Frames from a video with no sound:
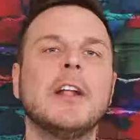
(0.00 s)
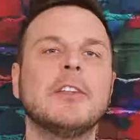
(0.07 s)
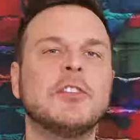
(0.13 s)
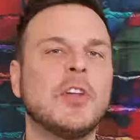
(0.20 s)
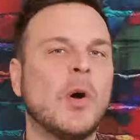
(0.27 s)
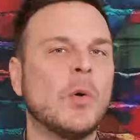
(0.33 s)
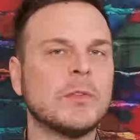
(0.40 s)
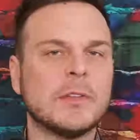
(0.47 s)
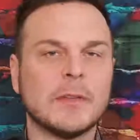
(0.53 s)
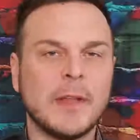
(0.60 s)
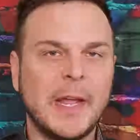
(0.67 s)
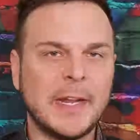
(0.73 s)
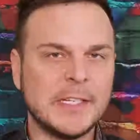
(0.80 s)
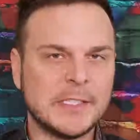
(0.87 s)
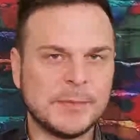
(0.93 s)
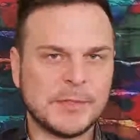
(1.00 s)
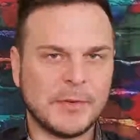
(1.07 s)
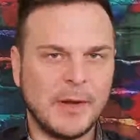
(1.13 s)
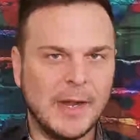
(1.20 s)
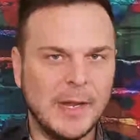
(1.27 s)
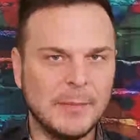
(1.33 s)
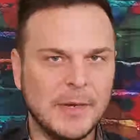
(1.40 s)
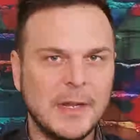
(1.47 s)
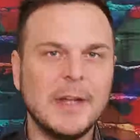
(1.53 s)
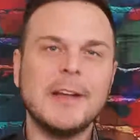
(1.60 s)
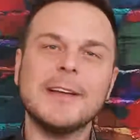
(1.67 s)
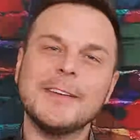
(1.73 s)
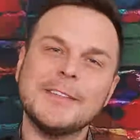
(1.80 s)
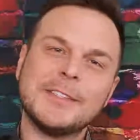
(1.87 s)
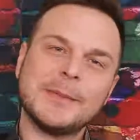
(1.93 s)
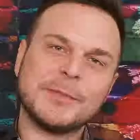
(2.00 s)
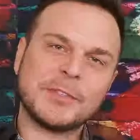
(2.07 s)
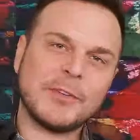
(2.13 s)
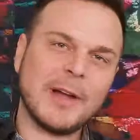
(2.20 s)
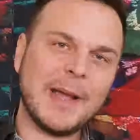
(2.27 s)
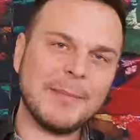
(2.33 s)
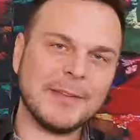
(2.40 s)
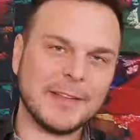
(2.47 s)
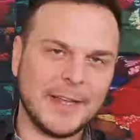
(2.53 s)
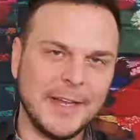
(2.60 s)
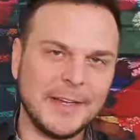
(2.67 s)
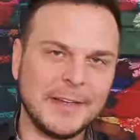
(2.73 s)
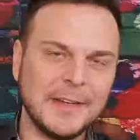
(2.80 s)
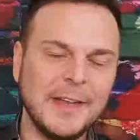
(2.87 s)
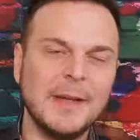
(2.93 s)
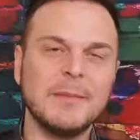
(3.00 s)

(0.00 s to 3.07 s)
don't like and subscribe. Subscribe and like.